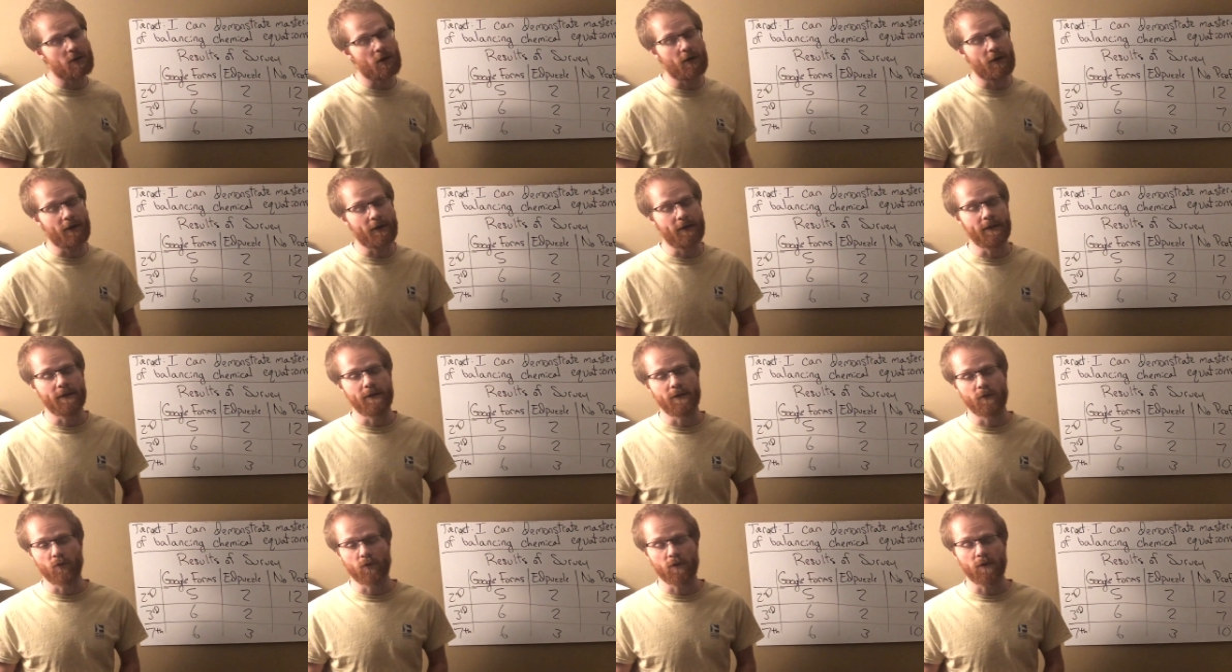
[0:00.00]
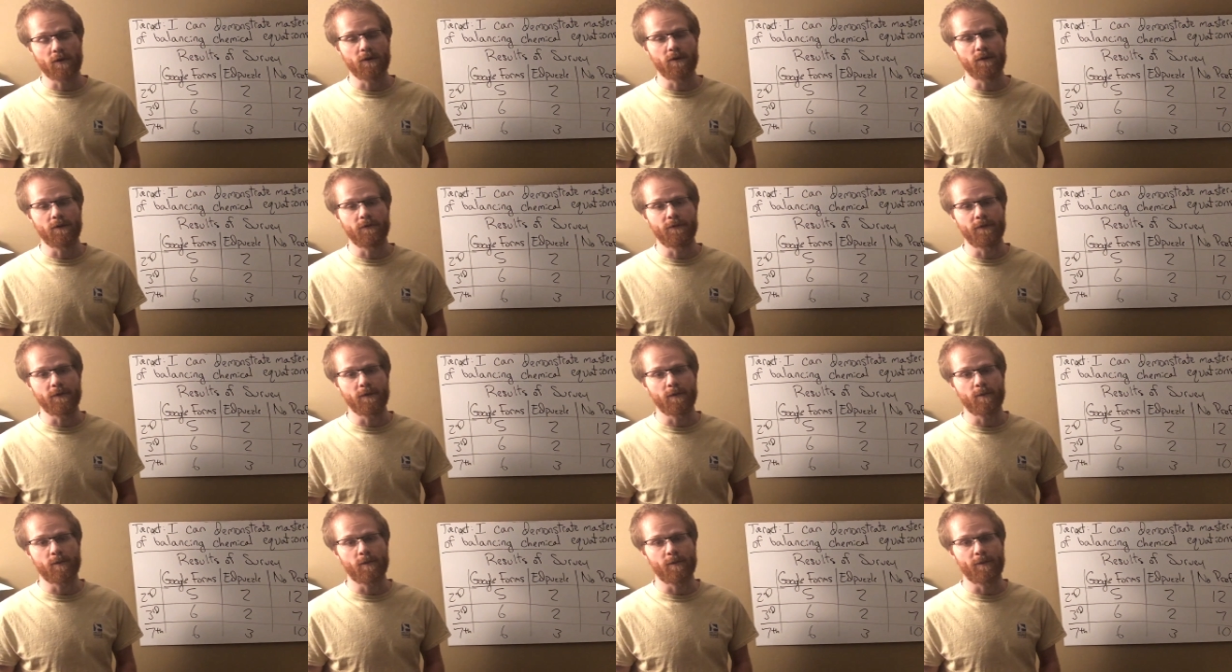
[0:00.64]
target, in order to
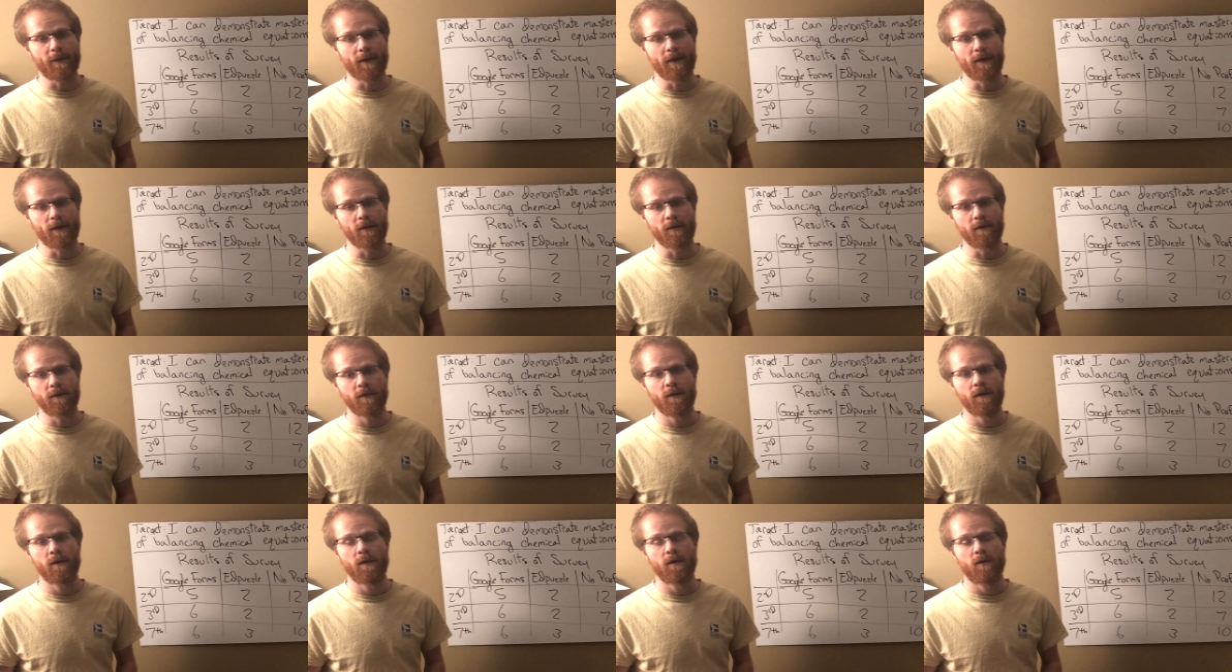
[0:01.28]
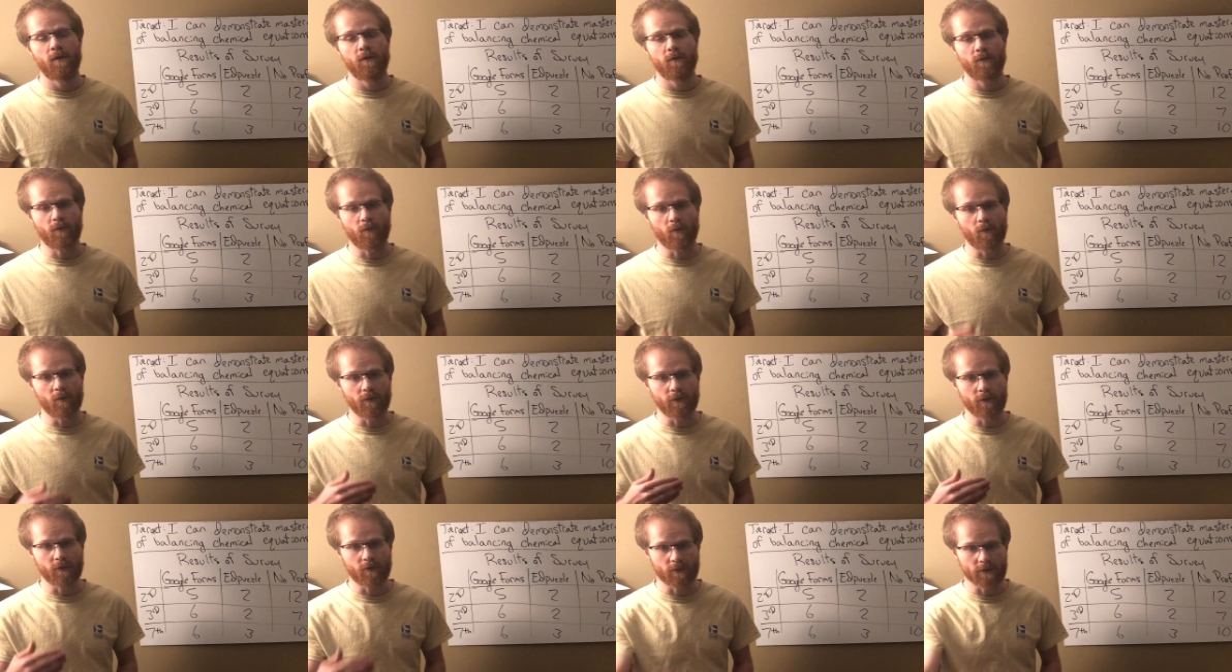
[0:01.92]
feel prepared
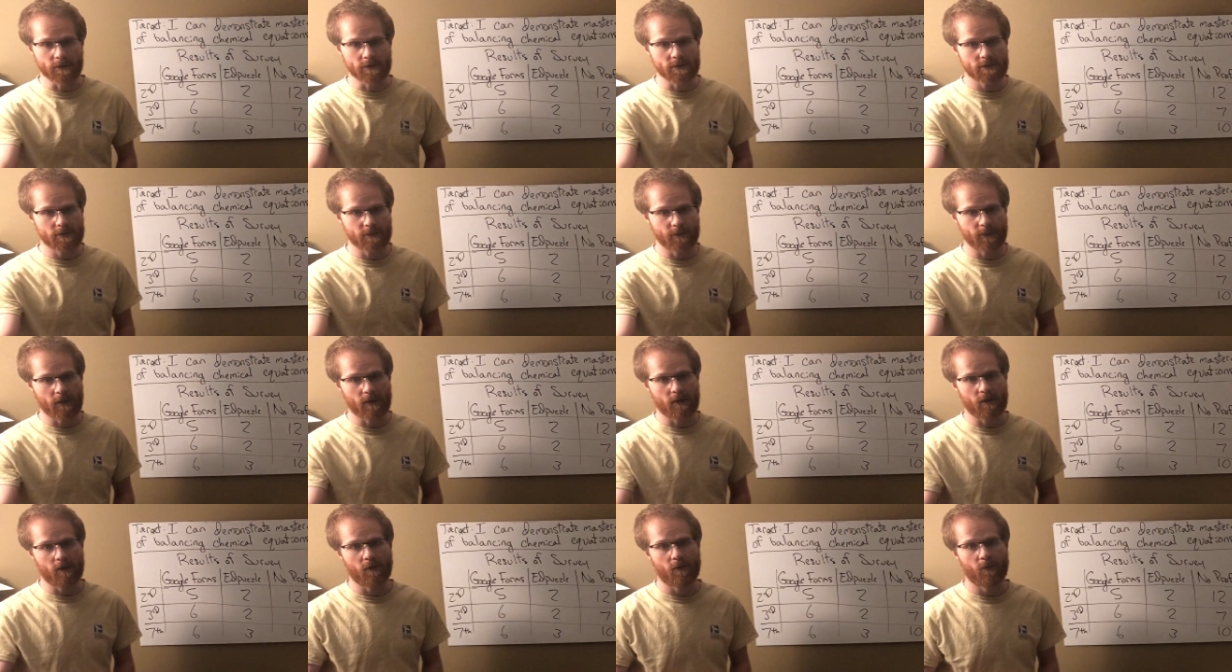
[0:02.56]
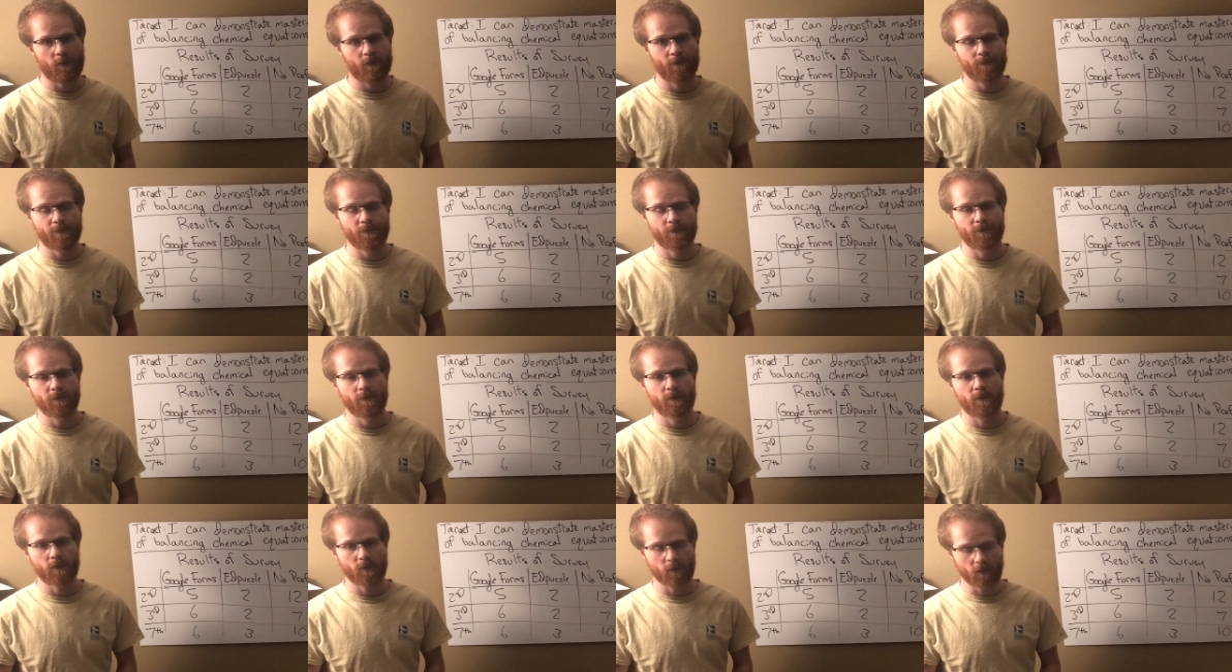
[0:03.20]
for the quiz tomorrow.
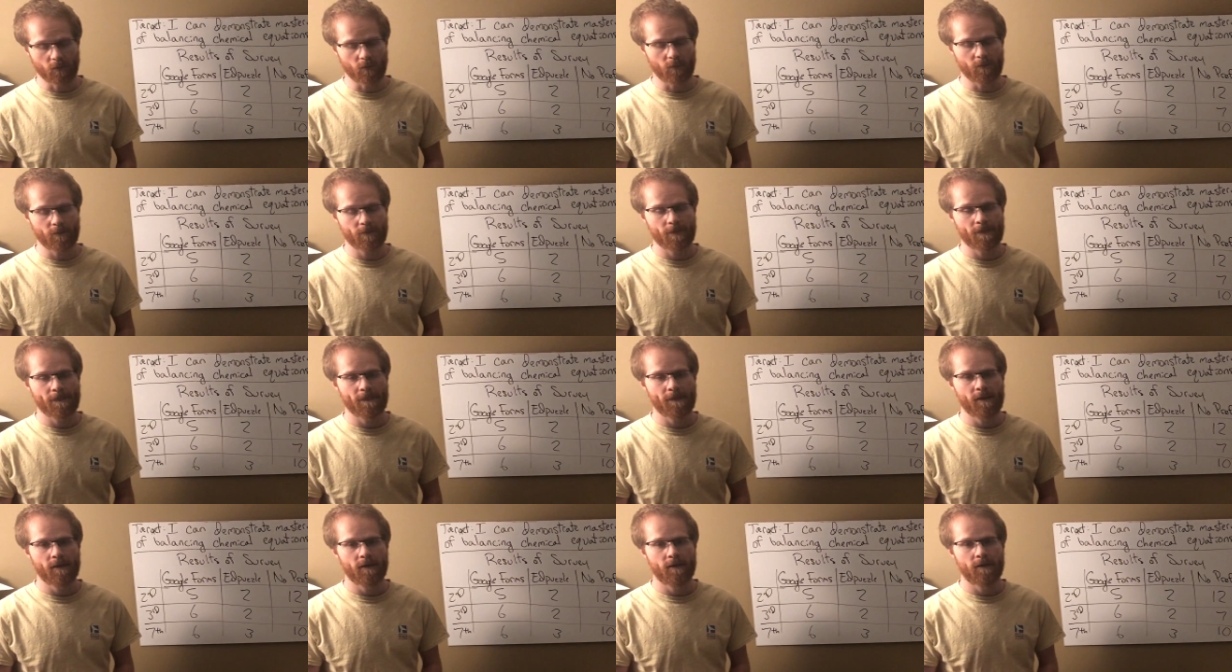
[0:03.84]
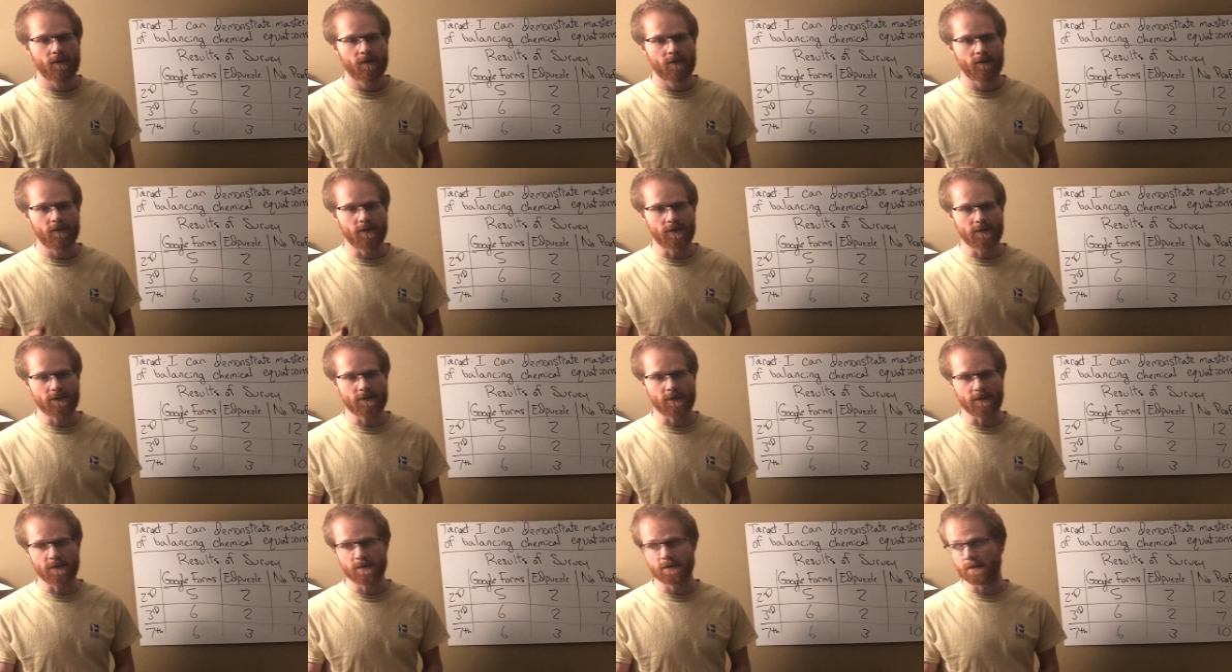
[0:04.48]
Cool.
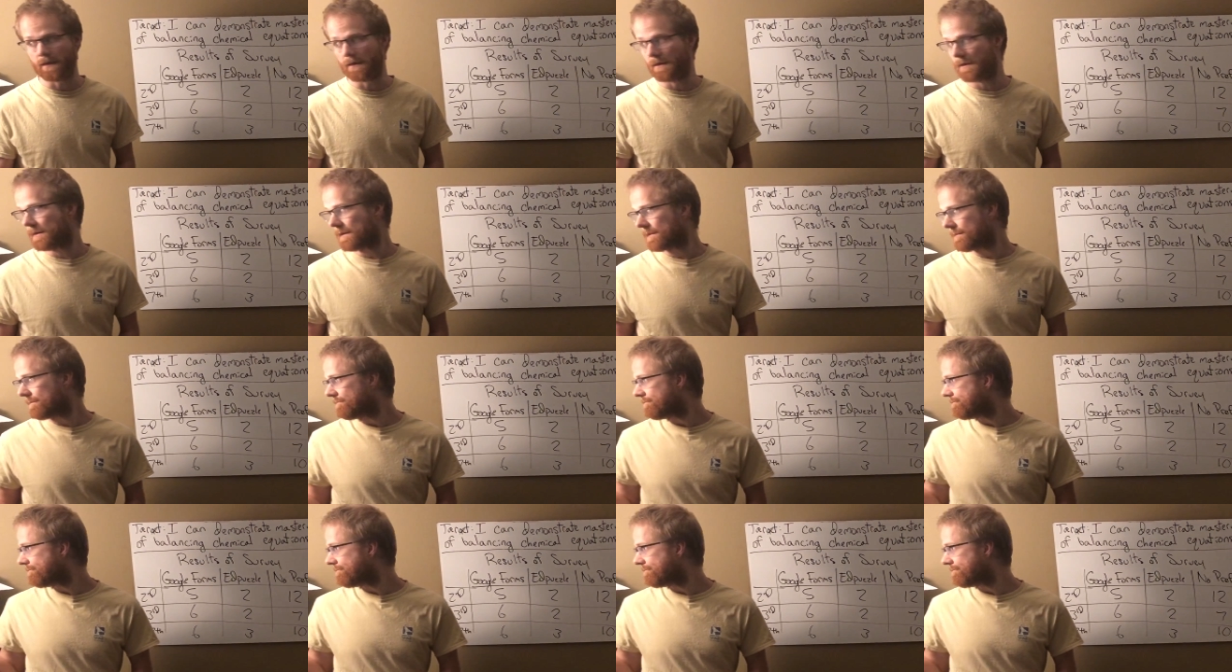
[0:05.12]
Let's get started.